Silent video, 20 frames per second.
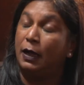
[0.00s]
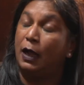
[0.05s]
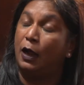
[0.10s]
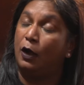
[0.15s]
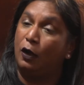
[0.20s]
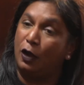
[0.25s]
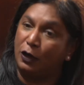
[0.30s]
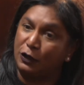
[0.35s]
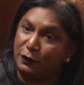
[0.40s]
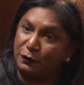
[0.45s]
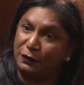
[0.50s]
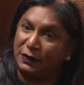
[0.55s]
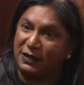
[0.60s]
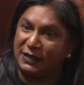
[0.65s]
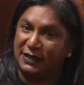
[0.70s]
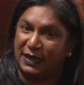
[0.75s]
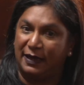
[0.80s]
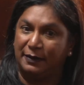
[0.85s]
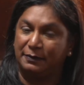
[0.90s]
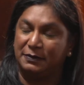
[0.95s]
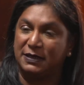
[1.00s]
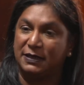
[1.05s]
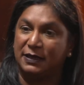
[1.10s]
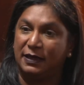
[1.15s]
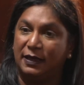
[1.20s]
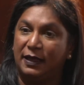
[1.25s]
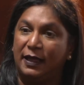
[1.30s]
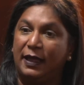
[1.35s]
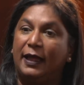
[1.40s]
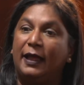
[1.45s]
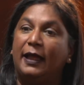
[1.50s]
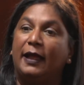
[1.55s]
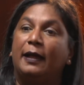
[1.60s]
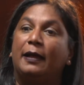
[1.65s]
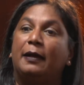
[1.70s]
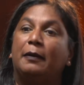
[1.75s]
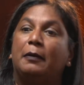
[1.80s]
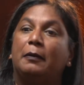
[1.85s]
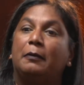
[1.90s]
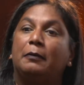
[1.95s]
A lot of the times,
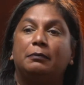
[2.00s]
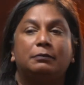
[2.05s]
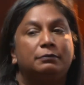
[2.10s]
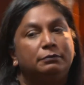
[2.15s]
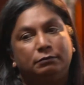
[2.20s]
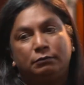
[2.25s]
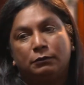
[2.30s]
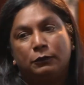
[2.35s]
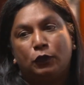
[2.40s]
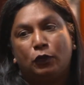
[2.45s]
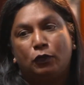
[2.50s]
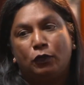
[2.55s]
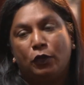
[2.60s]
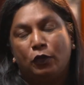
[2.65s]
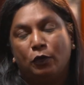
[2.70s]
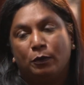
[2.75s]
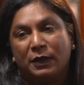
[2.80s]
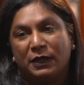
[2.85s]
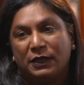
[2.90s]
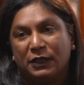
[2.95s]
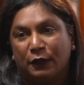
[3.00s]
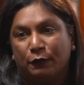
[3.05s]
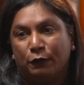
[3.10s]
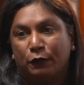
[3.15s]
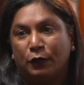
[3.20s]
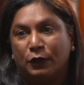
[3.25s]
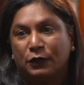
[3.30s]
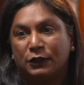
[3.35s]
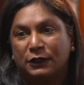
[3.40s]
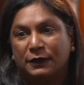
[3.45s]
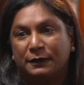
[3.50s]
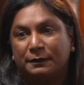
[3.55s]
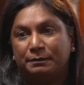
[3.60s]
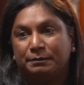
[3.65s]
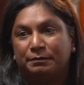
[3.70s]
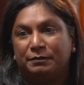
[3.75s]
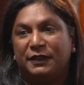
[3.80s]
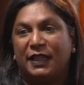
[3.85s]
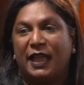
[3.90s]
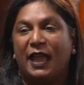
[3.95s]
through human default,
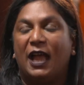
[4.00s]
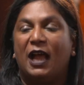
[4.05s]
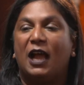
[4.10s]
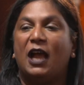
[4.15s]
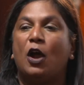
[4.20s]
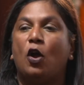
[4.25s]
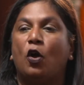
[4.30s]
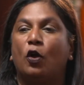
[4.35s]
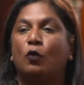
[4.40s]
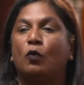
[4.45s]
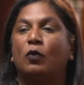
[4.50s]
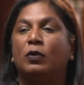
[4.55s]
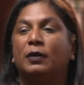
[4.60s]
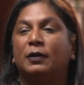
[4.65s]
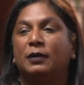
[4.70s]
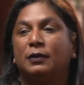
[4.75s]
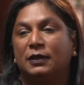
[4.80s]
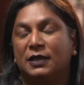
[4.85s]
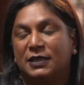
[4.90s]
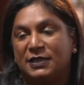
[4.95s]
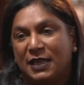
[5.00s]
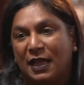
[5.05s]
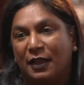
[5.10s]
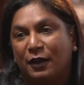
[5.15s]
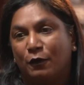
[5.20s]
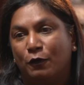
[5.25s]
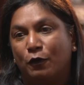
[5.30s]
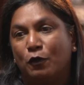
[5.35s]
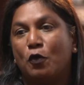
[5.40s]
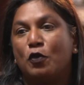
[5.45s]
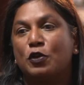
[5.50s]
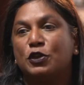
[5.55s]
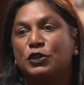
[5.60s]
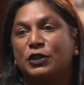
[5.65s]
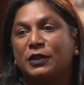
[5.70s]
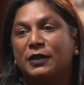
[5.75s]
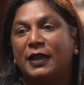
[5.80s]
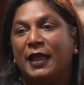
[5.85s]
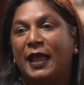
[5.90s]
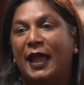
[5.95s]
they err on the side of
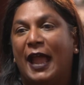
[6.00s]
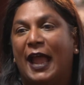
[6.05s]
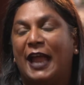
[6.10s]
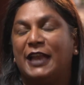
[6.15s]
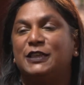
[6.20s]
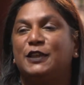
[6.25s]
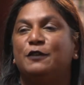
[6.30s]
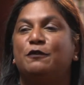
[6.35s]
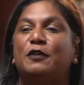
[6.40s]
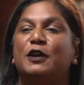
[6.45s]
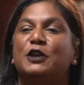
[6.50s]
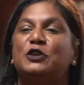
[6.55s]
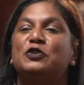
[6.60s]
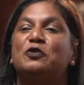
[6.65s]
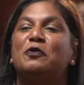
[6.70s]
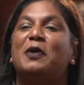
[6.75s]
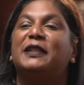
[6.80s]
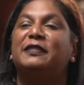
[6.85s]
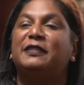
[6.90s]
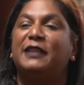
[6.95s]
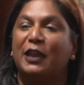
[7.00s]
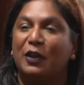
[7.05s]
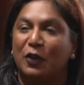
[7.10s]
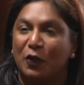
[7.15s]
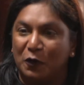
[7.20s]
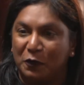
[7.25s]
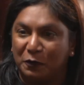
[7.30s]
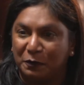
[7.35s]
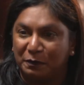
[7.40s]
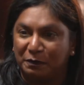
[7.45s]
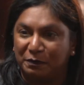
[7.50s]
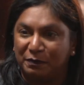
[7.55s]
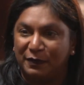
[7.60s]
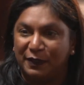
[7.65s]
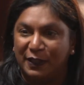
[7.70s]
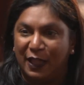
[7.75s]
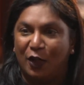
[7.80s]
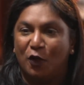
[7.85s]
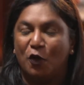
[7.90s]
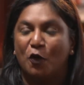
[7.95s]
caution and defer to what they know.
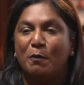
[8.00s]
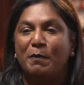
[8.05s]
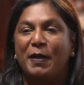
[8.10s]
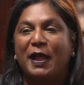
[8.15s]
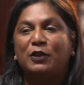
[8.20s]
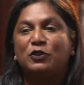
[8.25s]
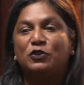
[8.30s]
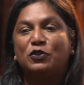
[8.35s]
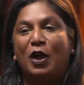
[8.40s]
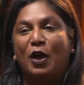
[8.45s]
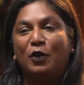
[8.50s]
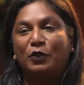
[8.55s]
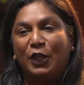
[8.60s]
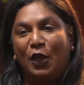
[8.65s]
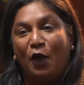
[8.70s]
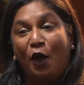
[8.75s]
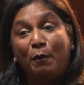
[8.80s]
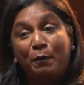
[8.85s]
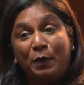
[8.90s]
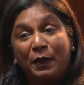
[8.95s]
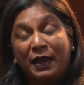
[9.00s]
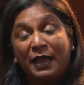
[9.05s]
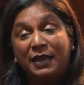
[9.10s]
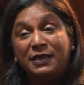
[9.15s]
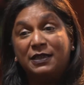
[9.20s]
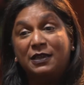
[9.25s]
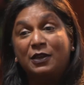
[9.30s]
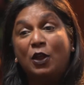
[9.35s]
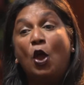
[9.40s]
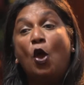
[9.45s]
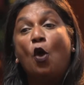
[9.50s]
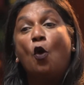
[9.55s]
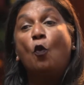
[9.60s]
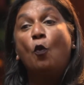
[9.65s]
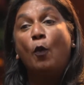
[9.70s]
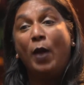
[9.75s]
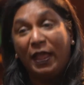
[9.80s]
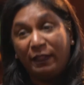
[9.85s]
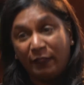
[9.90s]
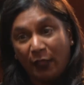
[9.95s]
They go back to how they operated,
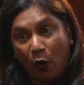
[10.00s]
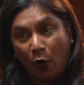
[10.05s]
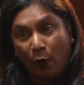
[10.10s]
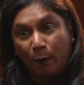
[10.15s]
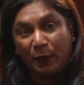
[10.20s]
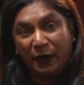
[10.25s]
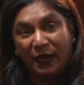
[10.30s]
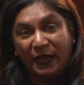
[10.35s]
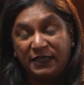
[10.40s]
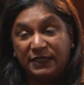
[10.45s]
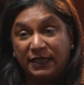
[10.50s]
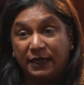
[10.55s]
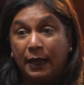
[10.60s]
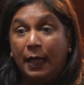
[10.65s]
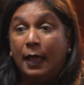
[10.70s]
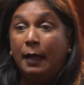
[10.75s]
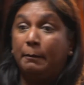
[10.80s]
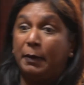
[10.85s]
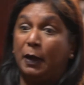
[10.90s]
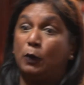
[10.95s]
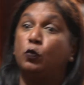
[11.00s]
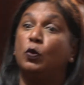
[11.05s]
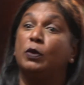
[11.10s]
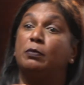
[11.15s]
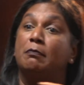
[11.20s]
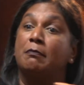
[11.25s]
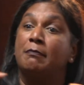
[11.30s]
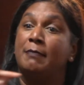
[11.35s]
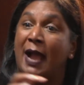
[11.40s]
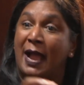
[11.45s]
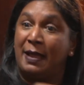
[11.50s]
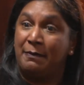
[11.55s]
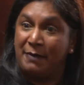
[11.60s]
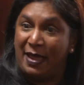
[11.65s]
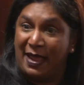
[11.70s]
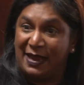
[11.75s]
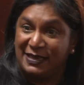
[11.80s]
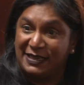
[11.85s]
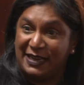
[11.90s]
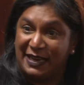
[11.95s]
where they operated, but with my
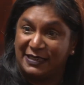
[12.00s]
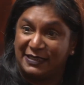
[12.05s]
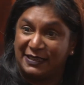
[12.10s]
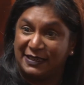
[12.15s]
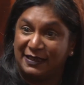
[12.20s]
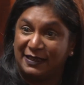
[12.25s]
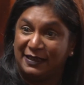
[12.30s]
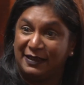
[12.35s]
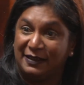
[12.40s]
mandate